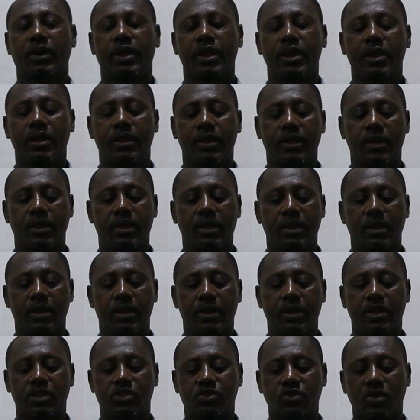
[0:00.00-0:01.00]
Okay,
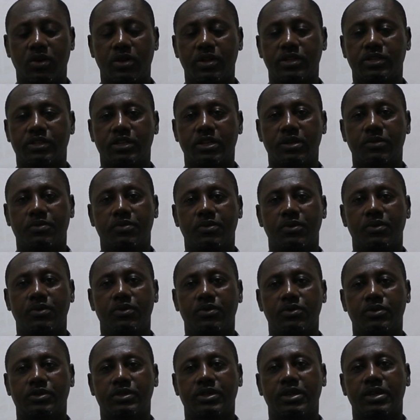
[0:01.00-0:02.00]
this solid shape
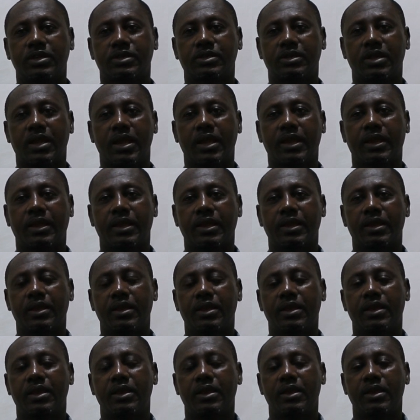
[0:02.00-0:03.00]
you say is like
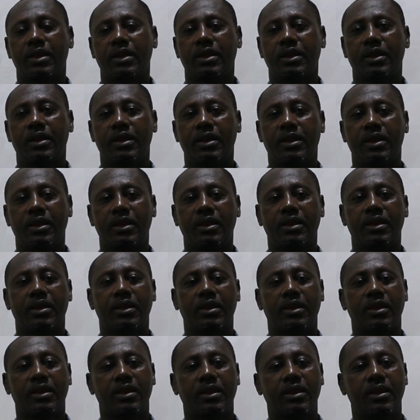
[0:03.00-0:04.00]

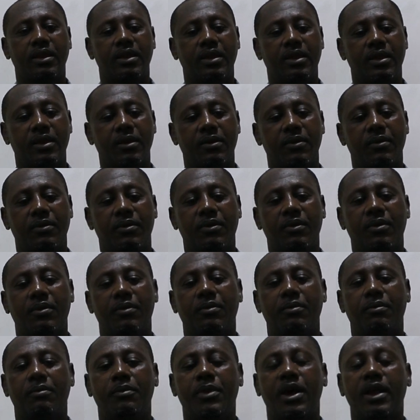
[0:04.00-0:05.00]
the
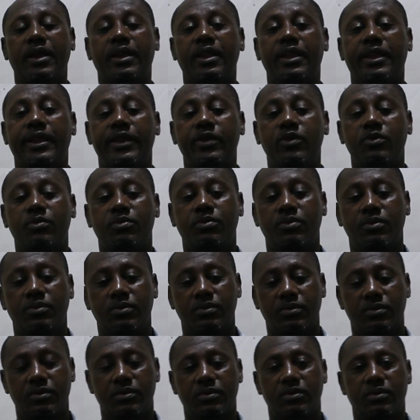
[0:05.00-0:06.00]
Maggi cube
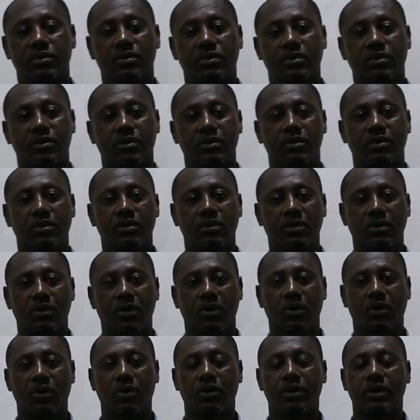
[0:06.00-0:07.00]

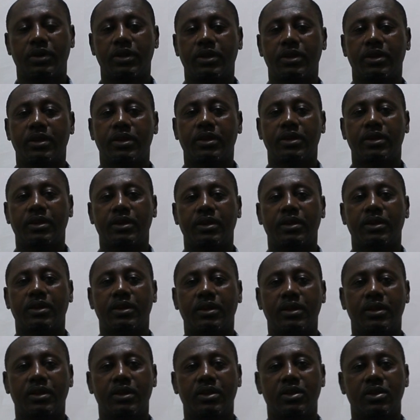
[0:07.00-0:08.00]
or the
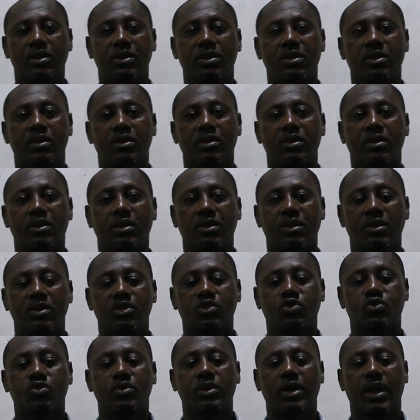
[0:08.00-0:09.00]

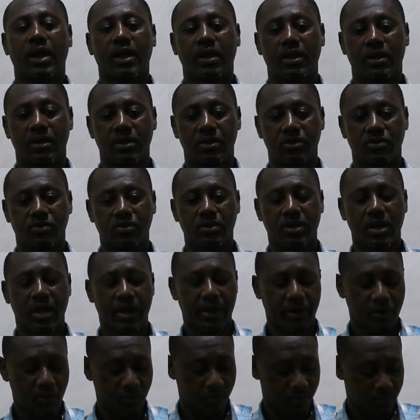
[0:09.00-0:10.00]
sugar
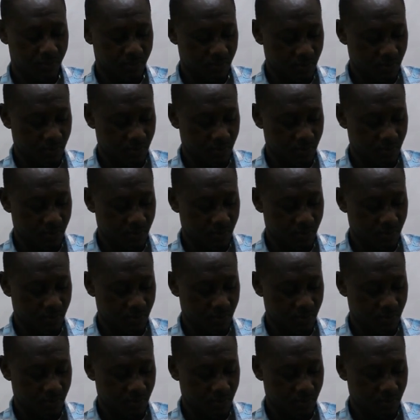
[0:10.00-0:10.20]
sugar cube.